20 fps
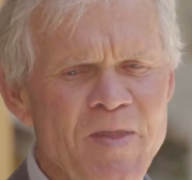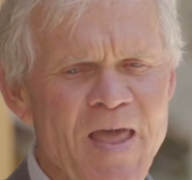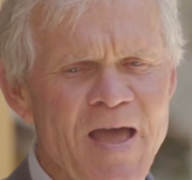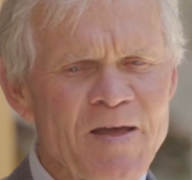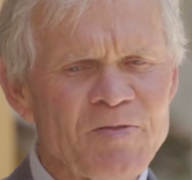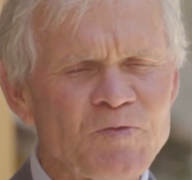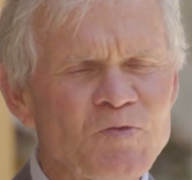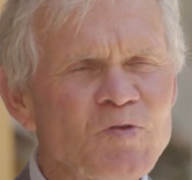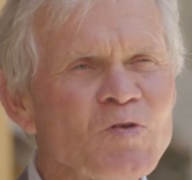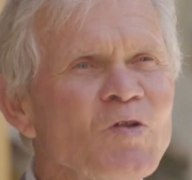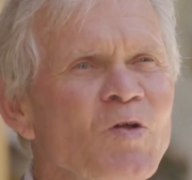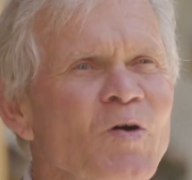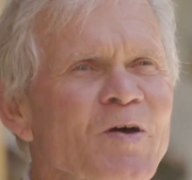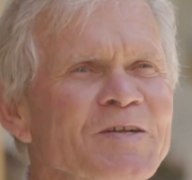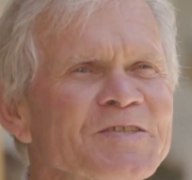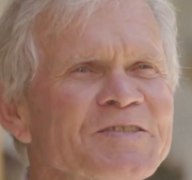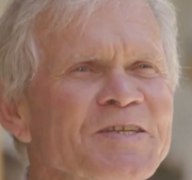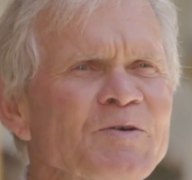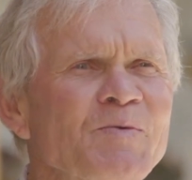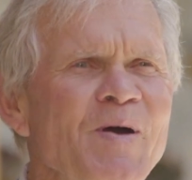And through
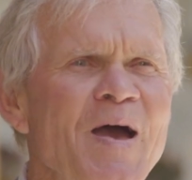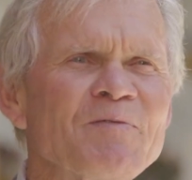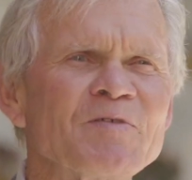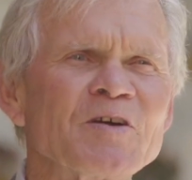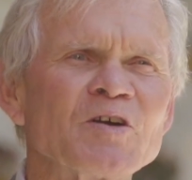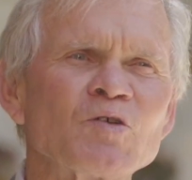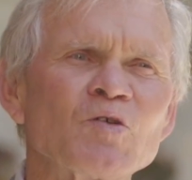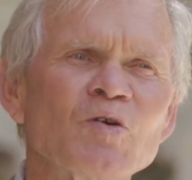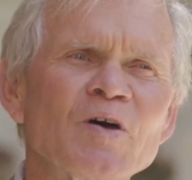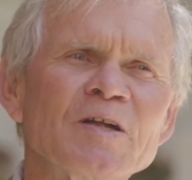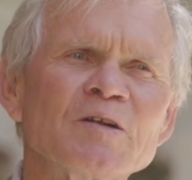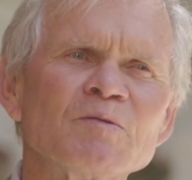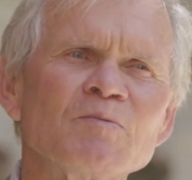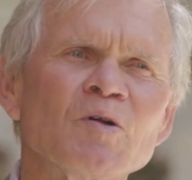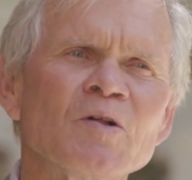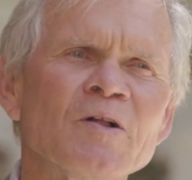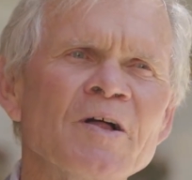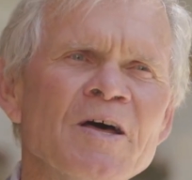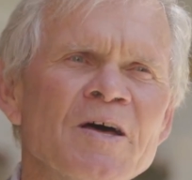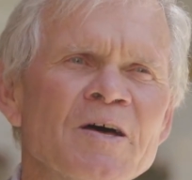loyalty, we have
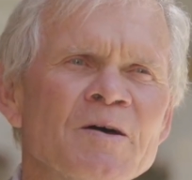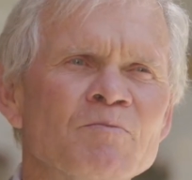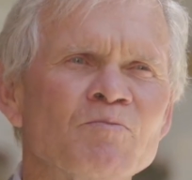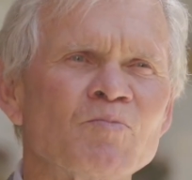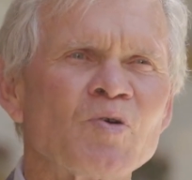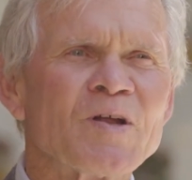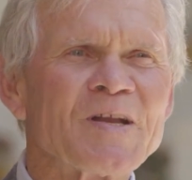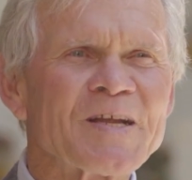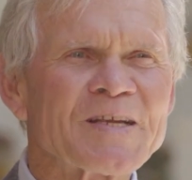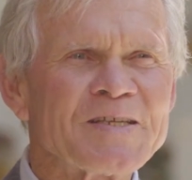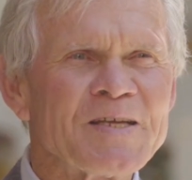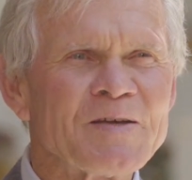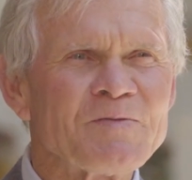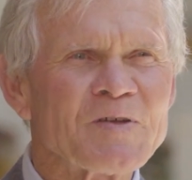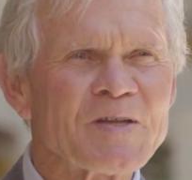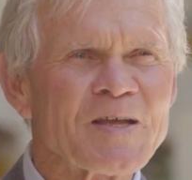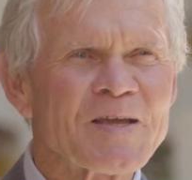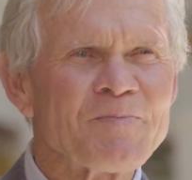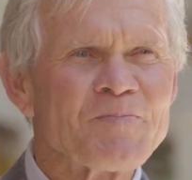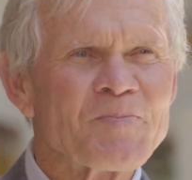incredible
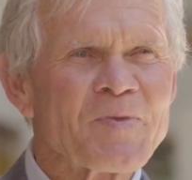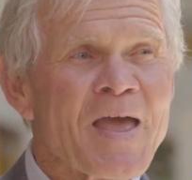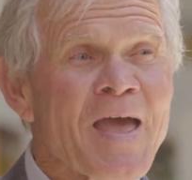productivity.